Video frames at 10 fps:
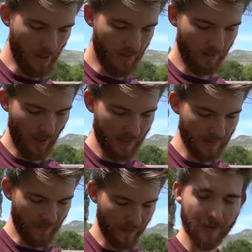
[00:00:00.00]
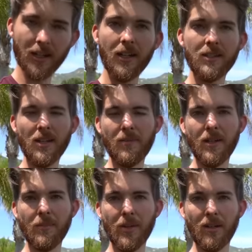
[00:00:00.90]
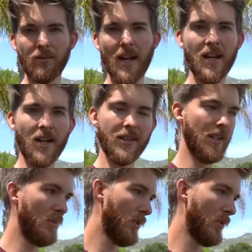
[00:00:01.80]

Um, red is my favorite color, so I'm gonna put red on the